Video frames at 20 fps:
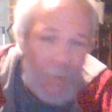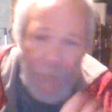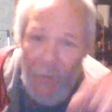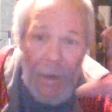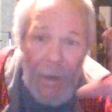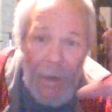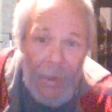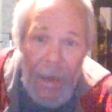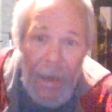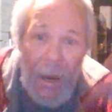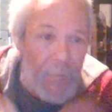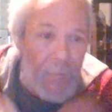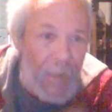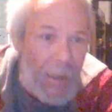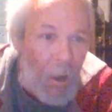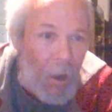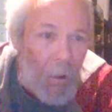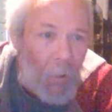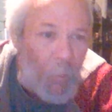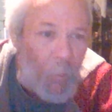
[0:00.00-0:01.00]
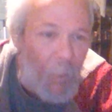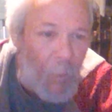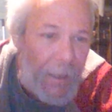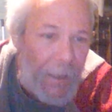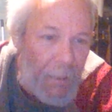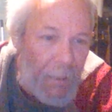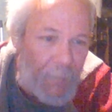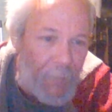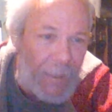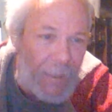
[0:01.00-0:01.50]
find out that, oh,
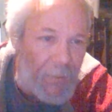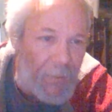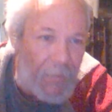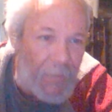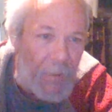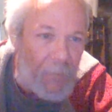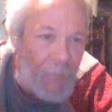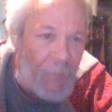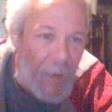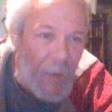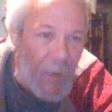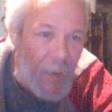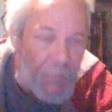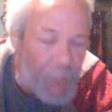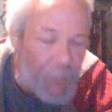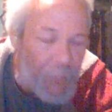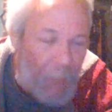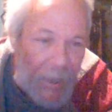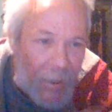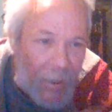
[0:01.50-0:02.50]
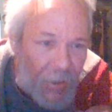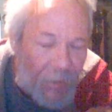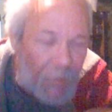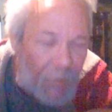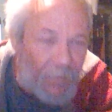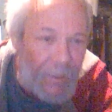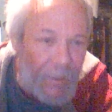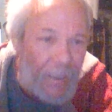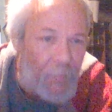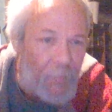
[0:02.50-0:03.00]
wait a minute, the fucking
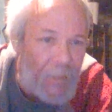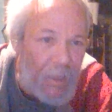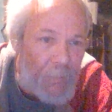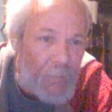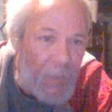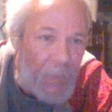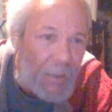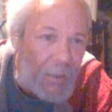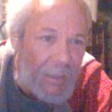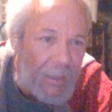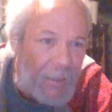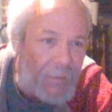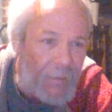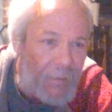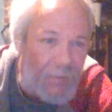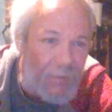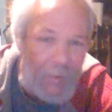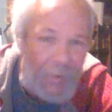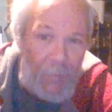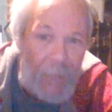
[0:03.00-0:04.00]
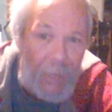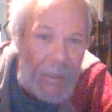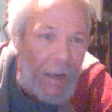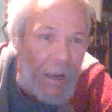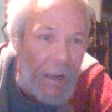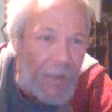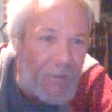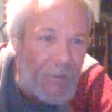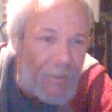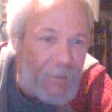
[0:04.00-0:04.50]
picture that I'm debunking,
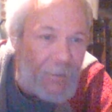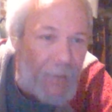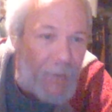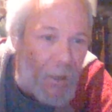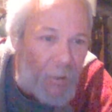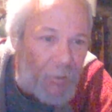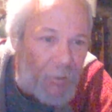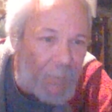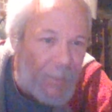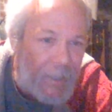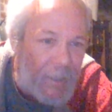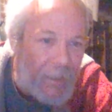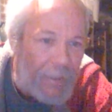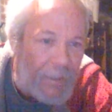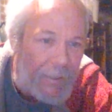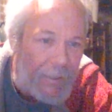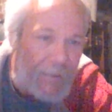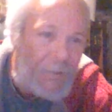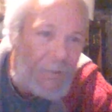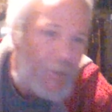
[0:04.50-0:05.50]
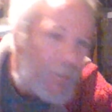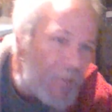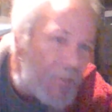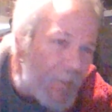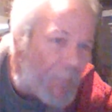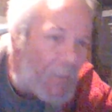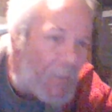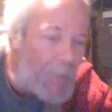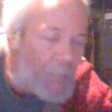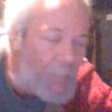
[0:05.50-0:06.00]
somebody actually knows me and can do
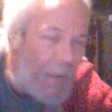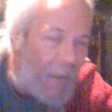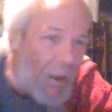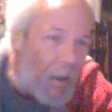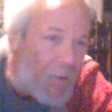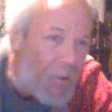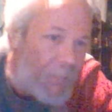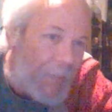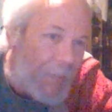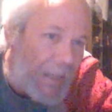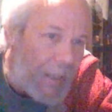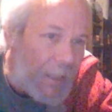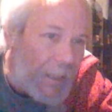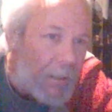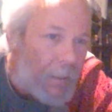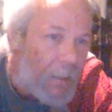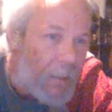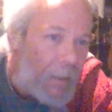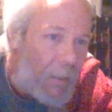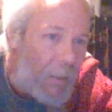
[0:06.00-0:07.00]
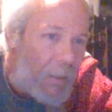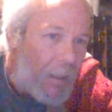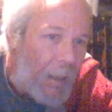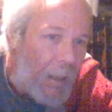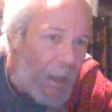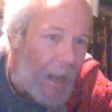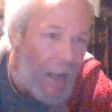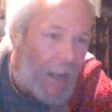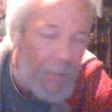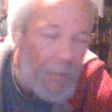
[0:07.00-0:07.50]
something about me.
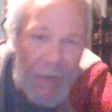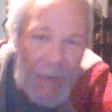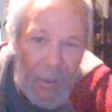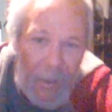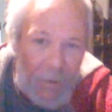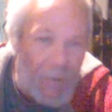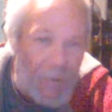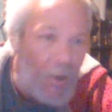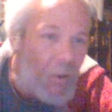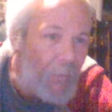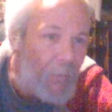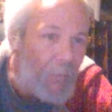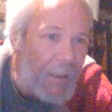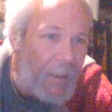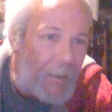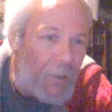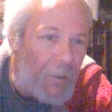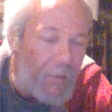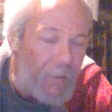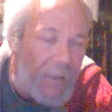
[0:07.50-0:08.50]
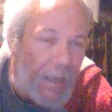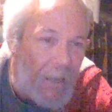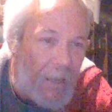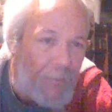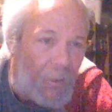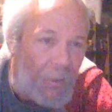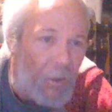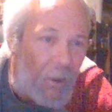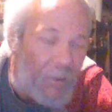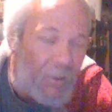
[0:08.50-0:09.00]
I'd better go make it okay
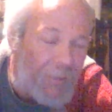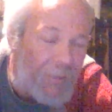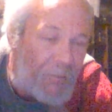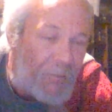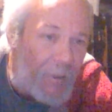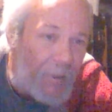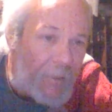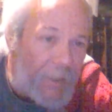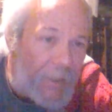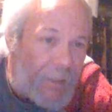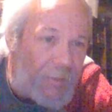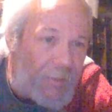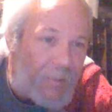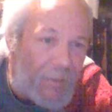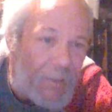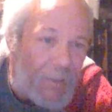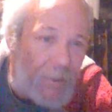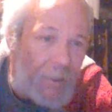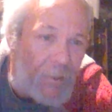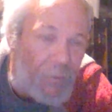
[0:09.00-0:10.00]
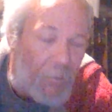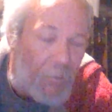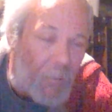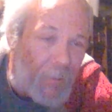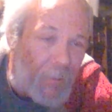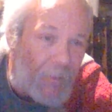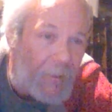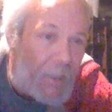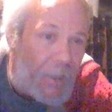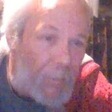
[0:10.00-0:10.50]
for Australia to see a
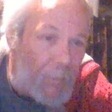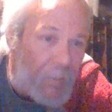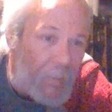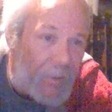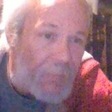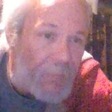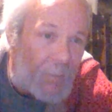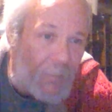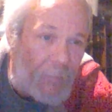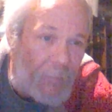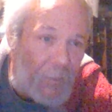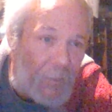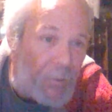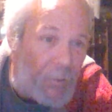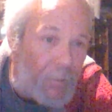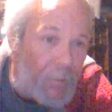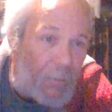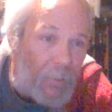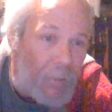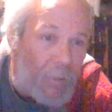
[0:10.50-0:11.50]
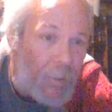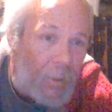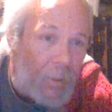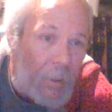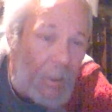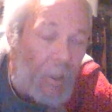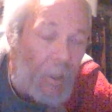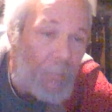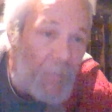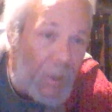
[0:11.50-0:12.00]
northern hemisphere view
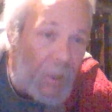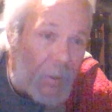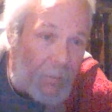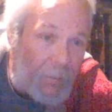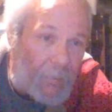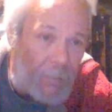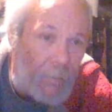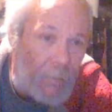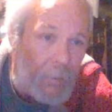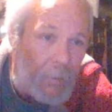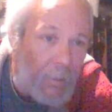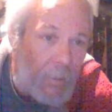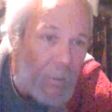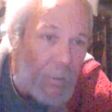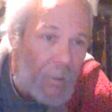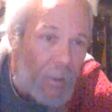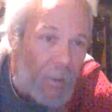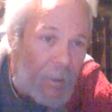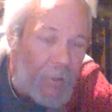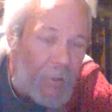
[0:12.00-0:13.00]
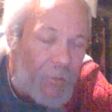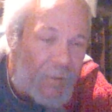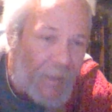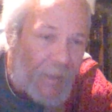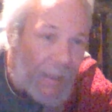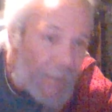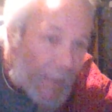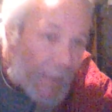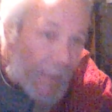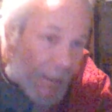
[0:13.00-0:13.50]
moon. You
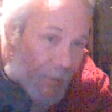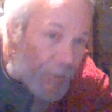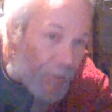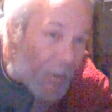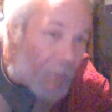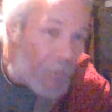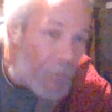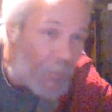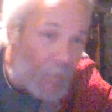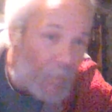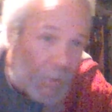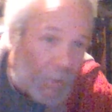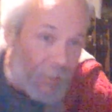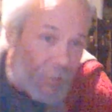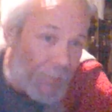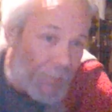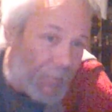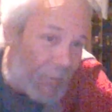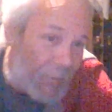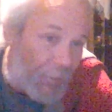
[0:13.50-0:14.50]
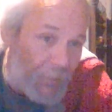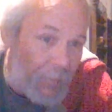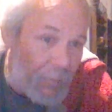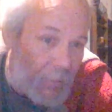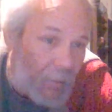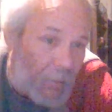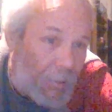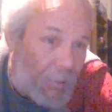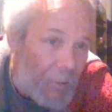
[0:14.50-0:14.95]
said that in your own words, dude.